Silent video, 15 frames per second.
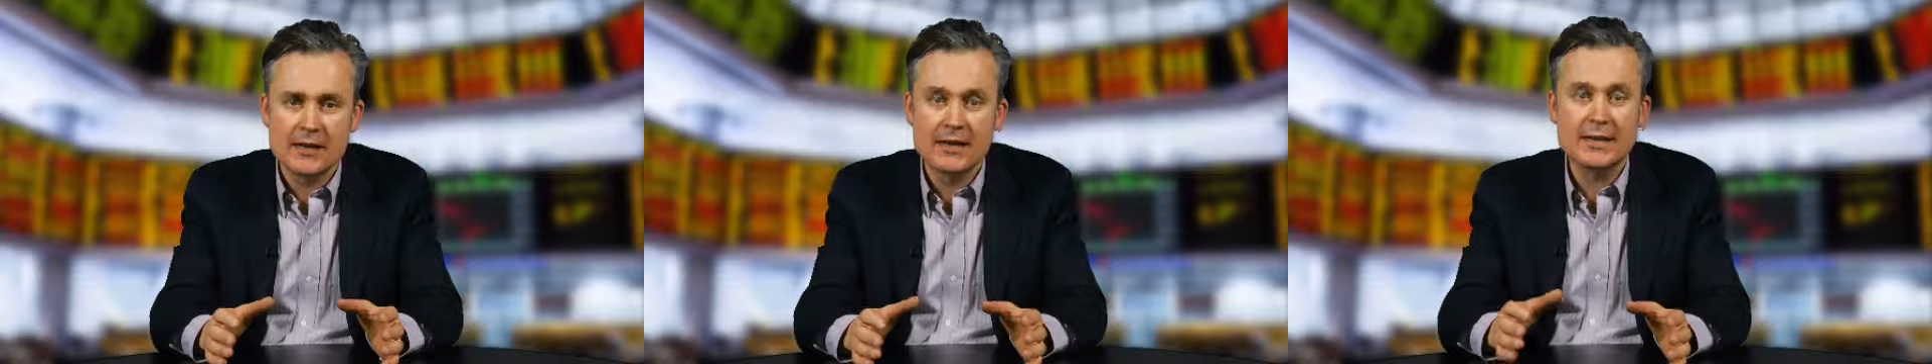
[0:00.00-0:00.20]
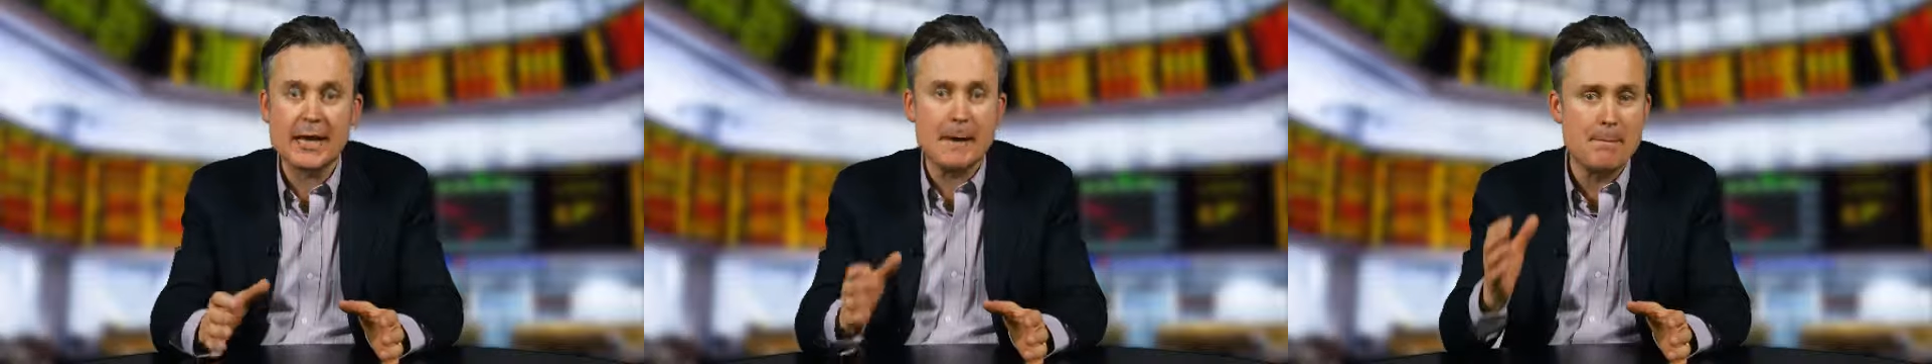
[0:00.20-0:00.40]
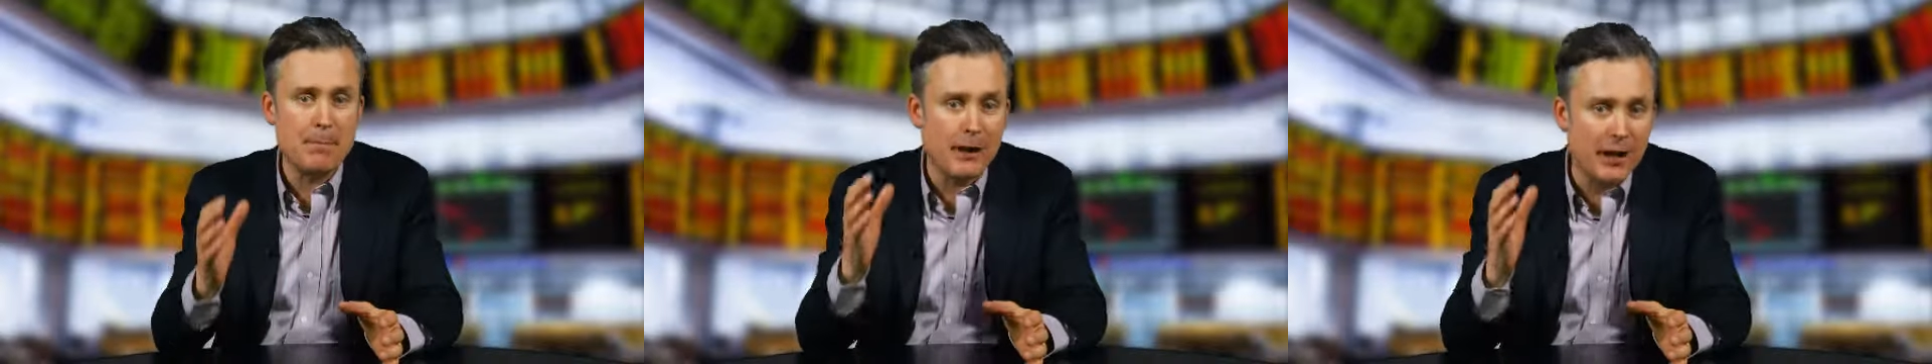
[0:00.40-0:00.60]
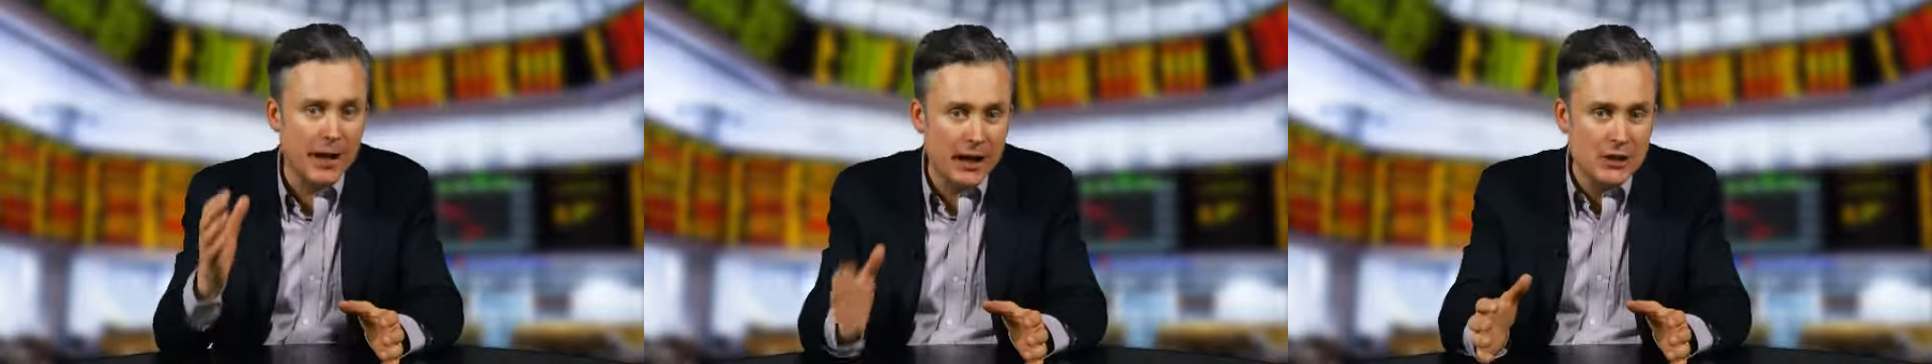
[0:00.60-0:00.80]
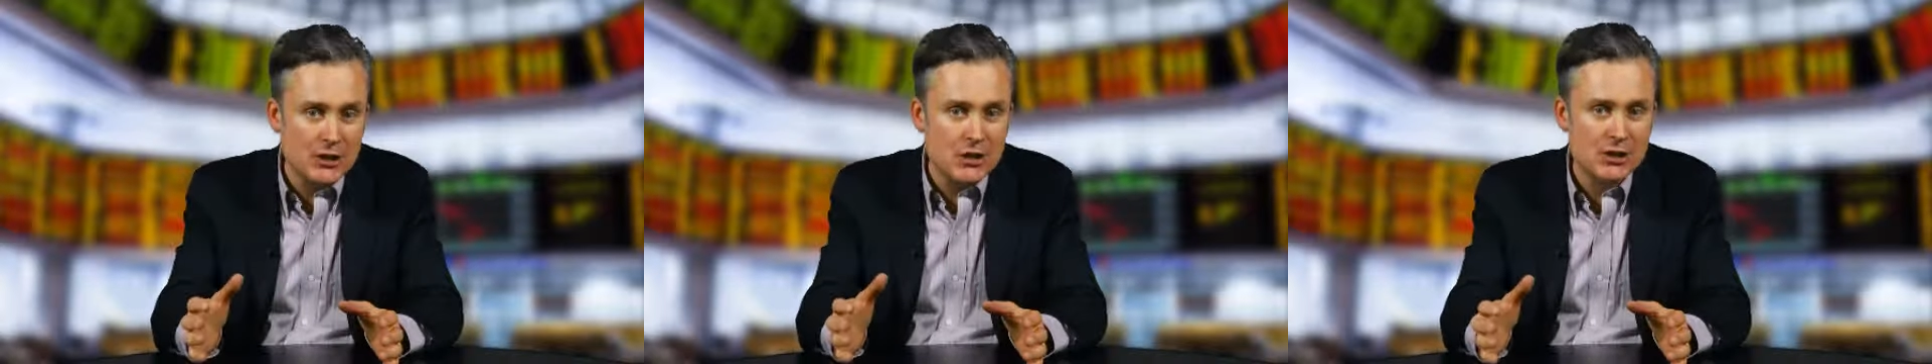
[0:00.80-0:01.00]
They
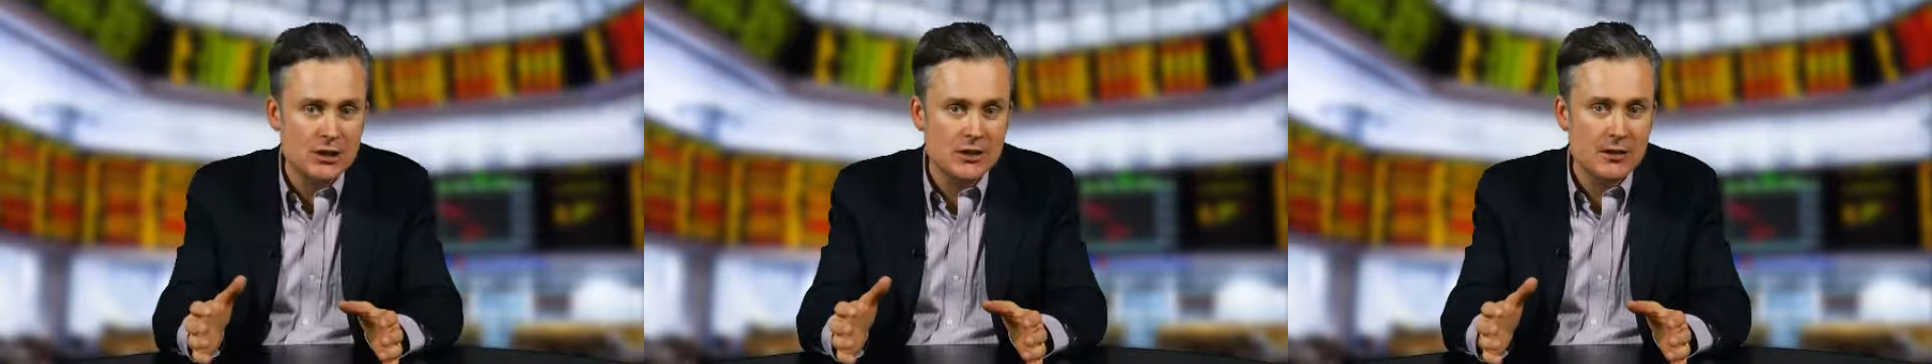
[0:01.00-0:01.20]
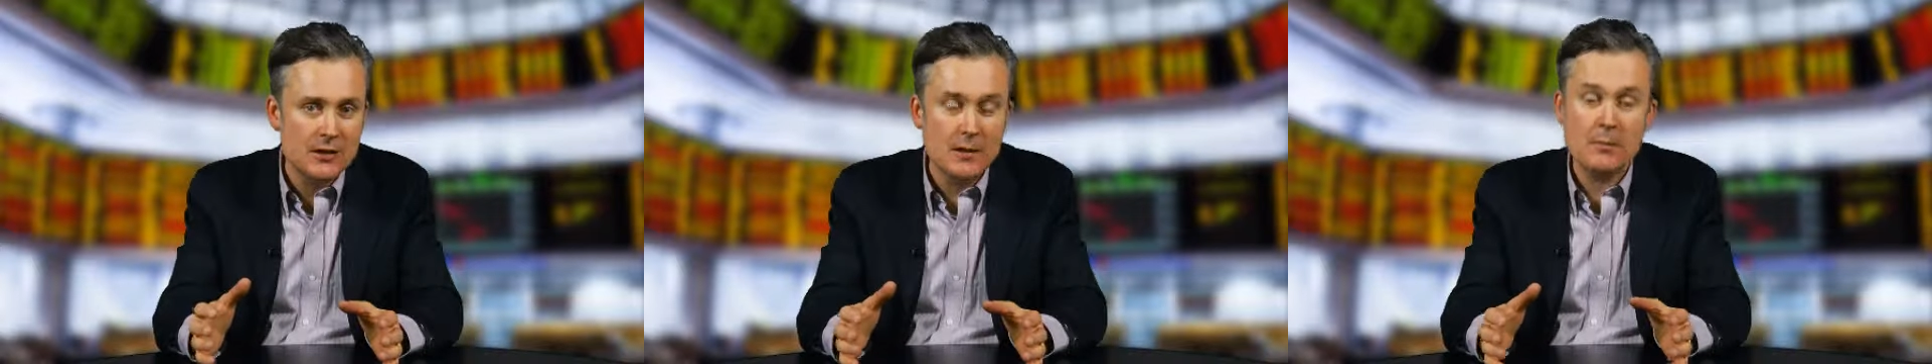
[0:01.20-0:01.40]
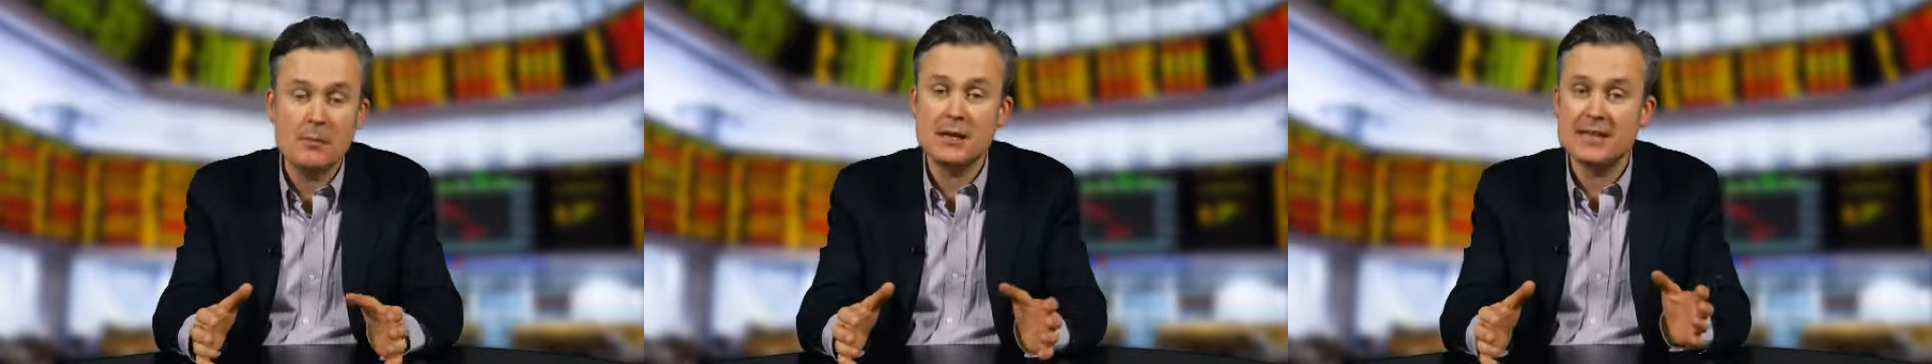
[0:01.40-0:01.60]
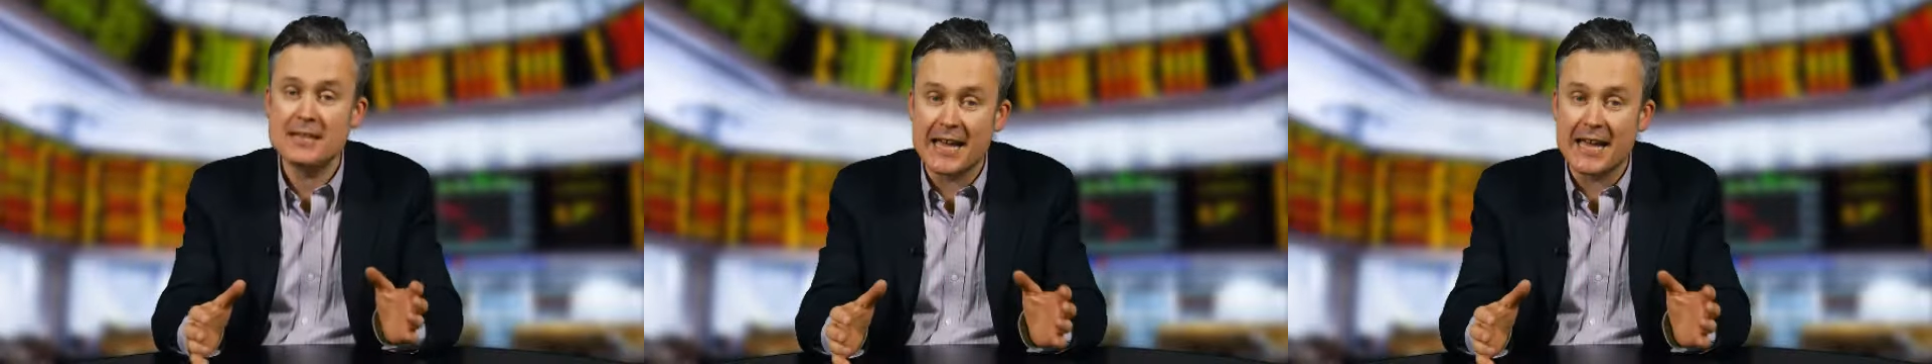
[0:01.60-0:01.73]
plunge, but